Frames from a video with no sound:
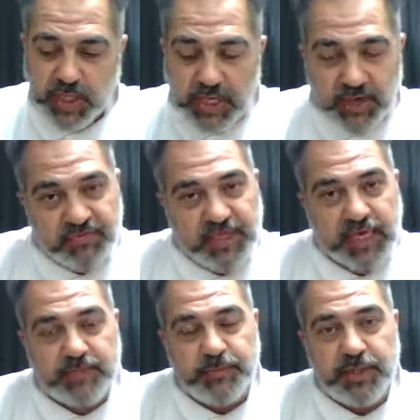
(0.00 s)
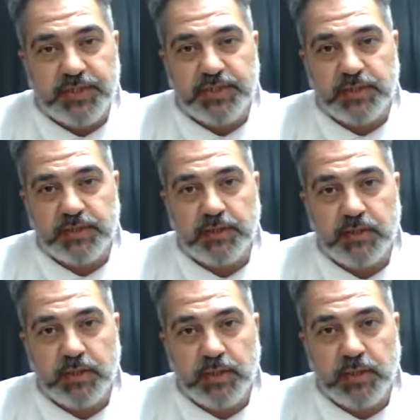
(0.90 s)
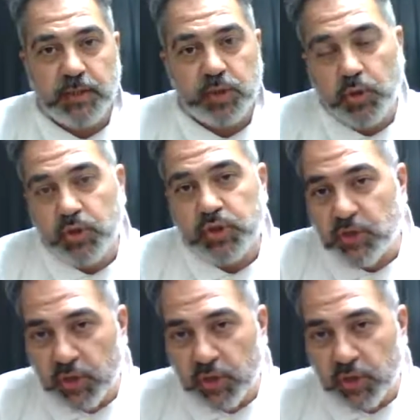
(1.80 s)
If that person goes to